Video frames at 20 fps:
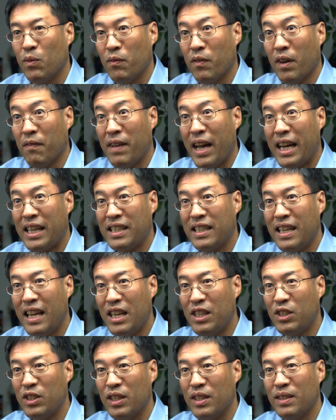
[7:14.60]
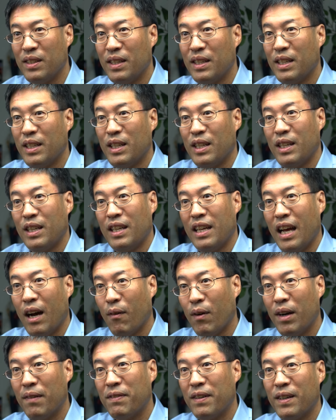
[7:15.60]
of vaccination.
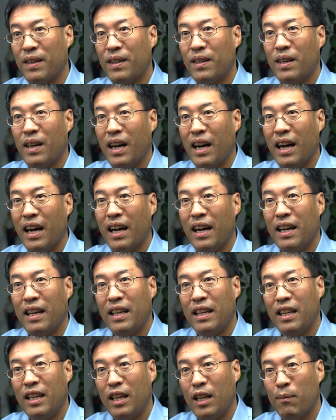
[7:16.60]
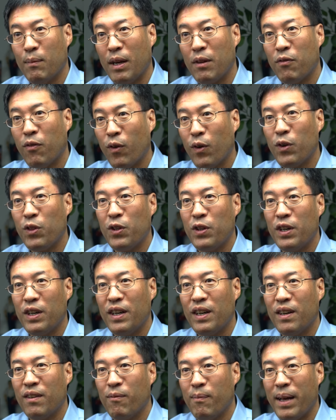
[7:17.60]
However, in my fourth
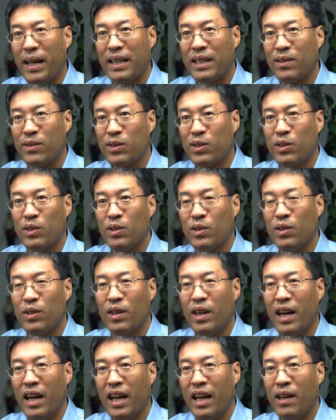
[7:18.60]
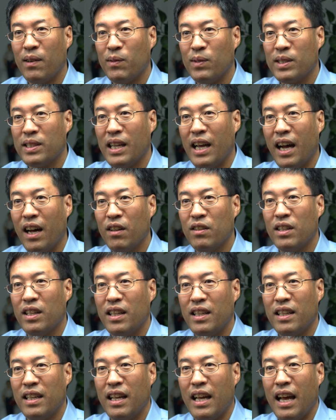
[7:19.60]
year of medical school, I was out
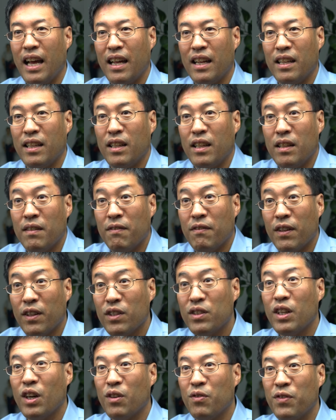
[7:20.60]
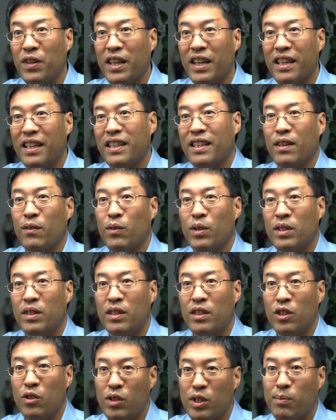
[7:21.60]
in Philadelphia with
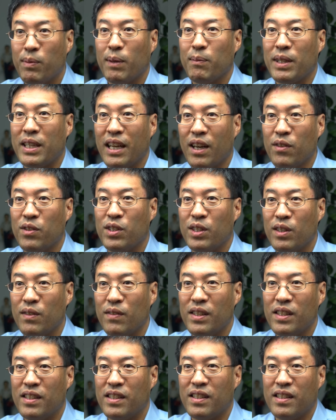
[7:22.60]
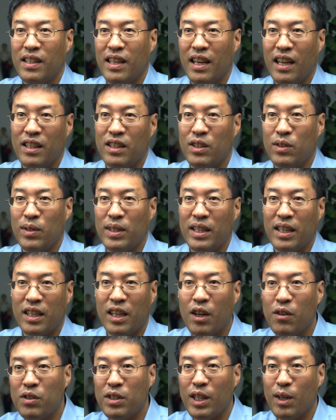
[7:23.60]
the U.S. Public Health Service doing a
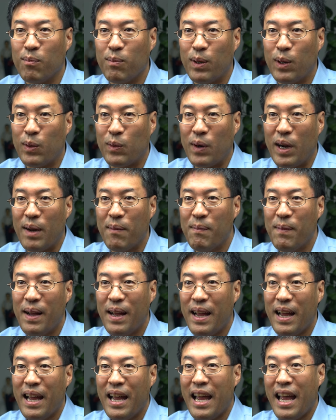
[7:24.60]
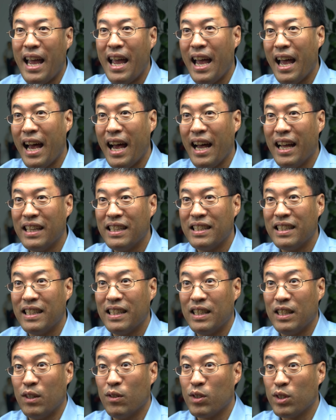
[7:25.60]
COSTEP program, and
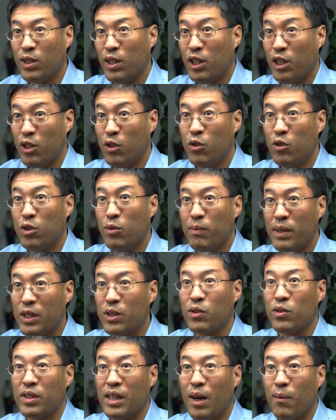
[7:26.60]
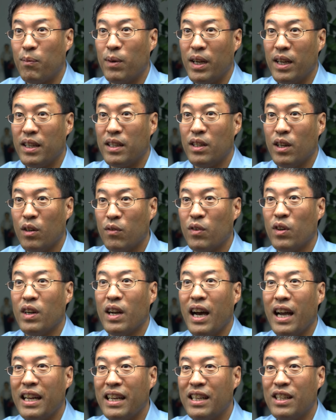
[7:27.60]
there was a huge measles outbreak. Over
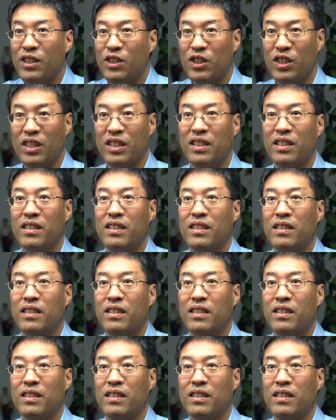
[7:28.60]
900